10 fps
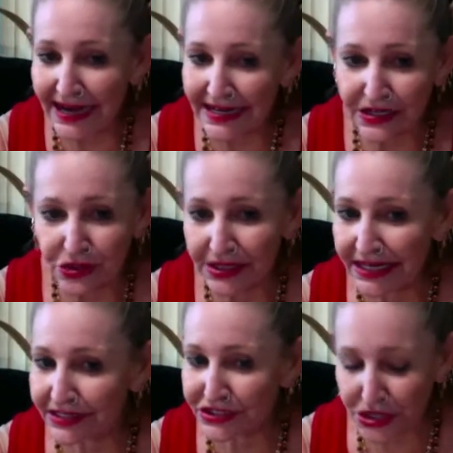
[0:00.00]
you
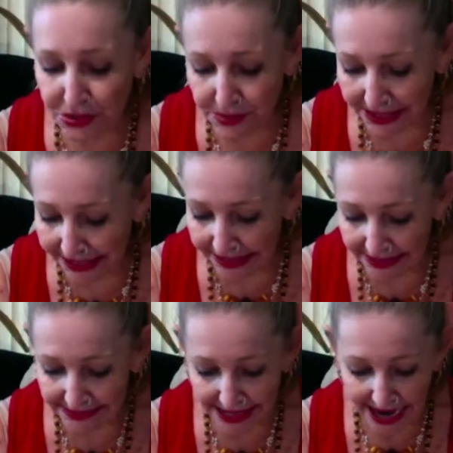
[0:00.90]
can
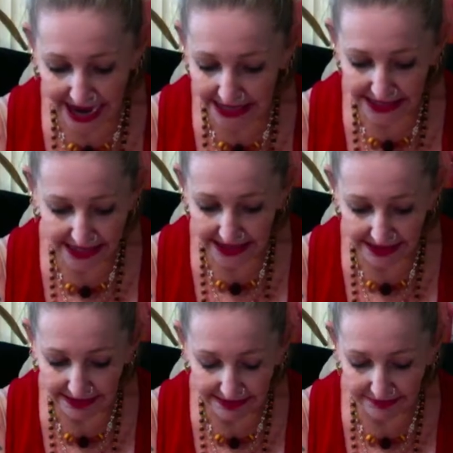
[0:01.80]
do
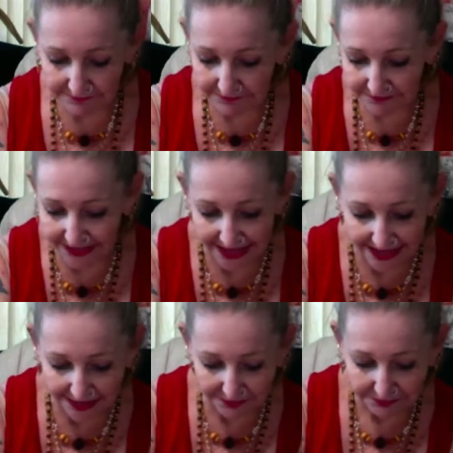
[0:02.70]
it,
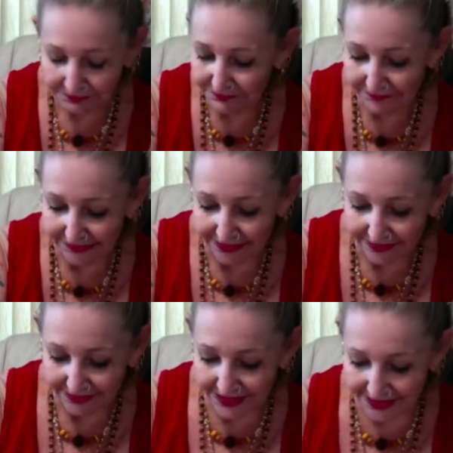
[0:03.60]
Daddy.
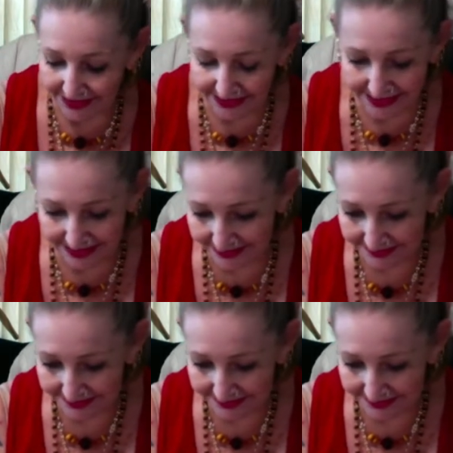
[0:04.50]
Okay.